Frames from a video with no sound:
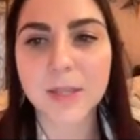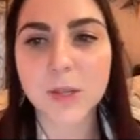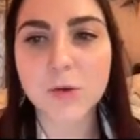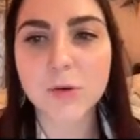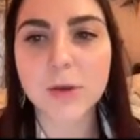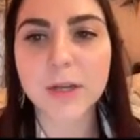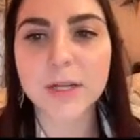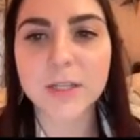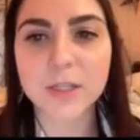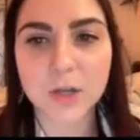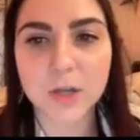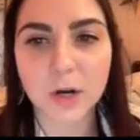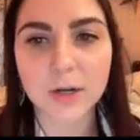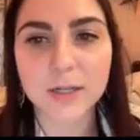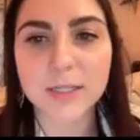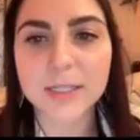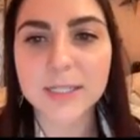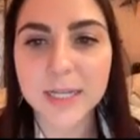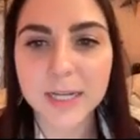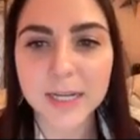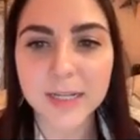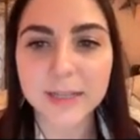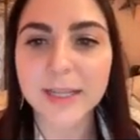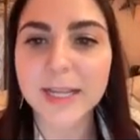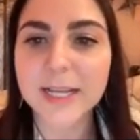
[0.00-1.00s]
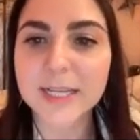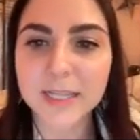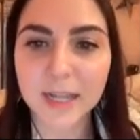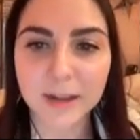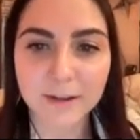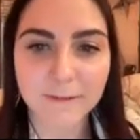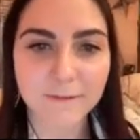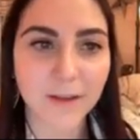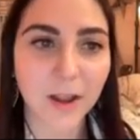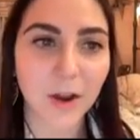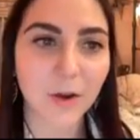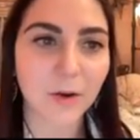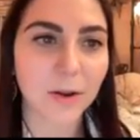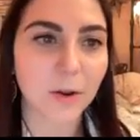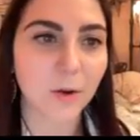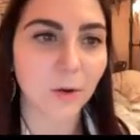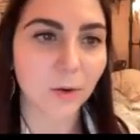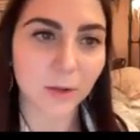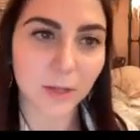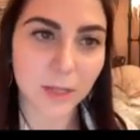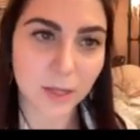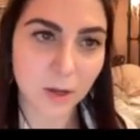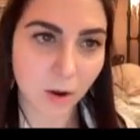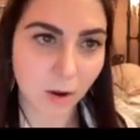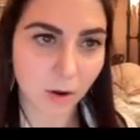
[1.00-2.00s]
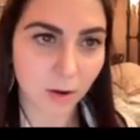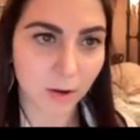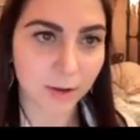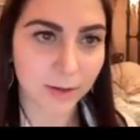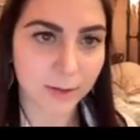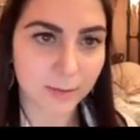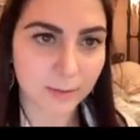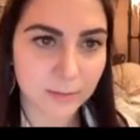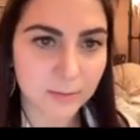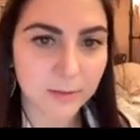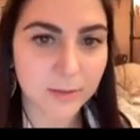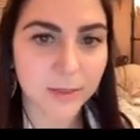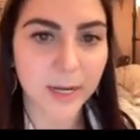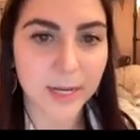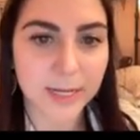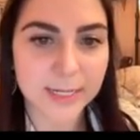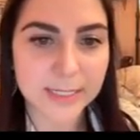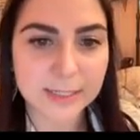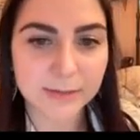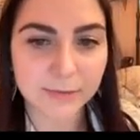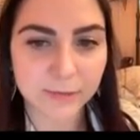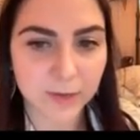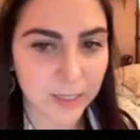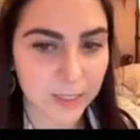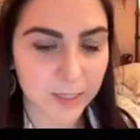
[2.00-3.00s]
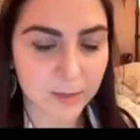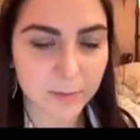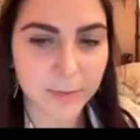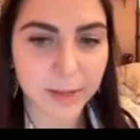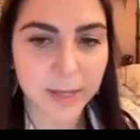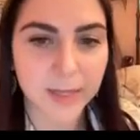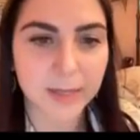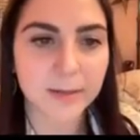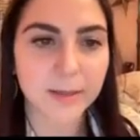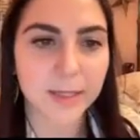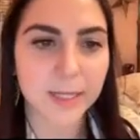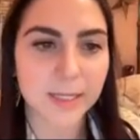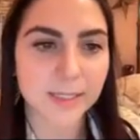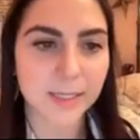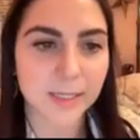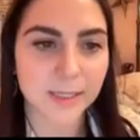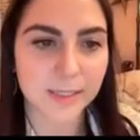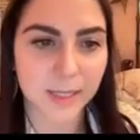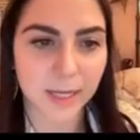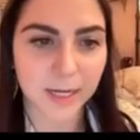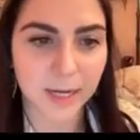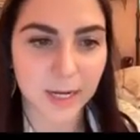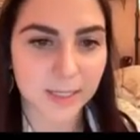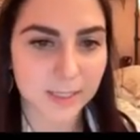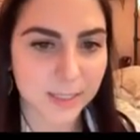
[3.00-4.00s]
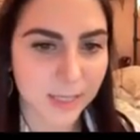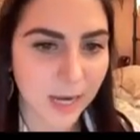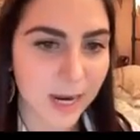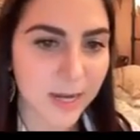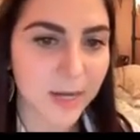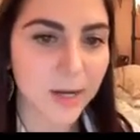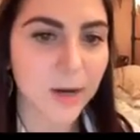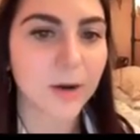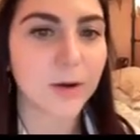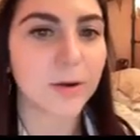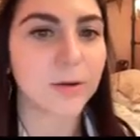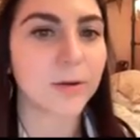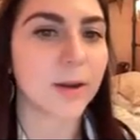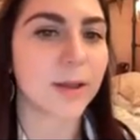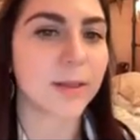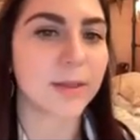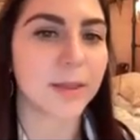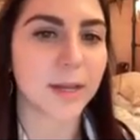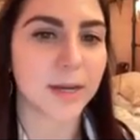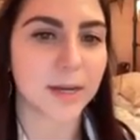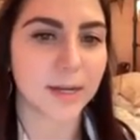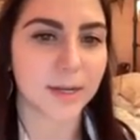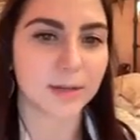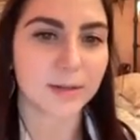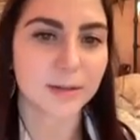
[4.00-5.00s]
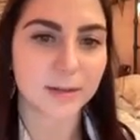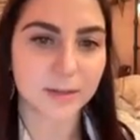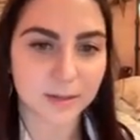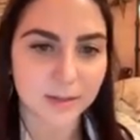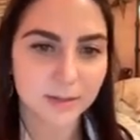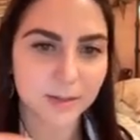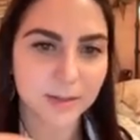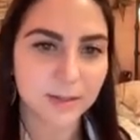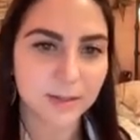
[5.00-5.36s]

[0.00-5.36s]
you can start seeing these like very early on in development. This is like a zygote, and then it